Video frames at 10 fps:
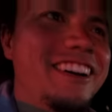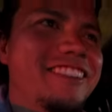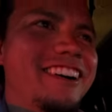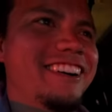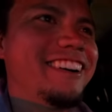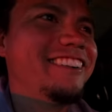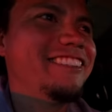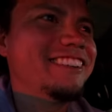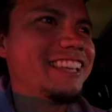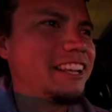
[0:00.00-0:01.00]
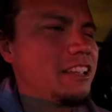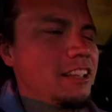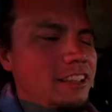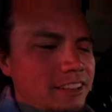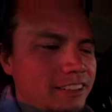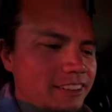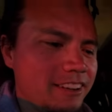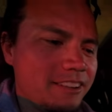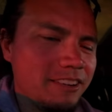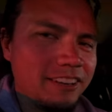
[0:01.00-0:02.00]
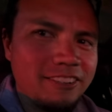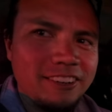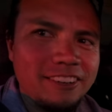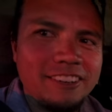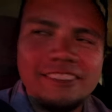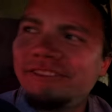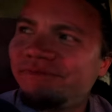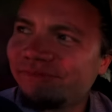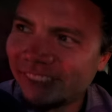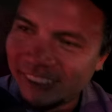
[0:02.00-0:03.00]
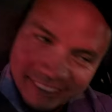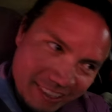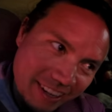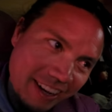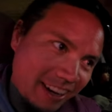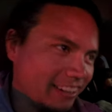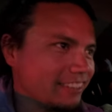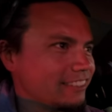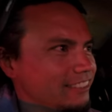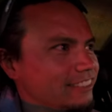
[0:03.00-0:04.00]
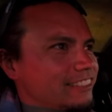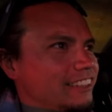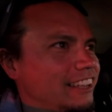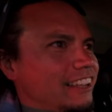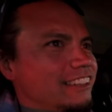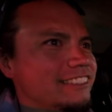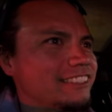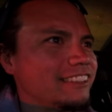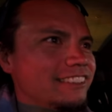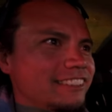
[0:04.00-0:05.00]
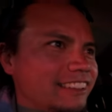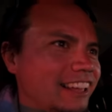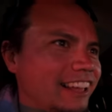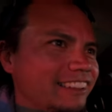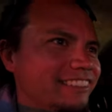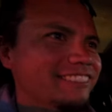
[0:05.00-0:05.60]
I'm always like, oh, what do you want to do? All right, okay, let's go do that.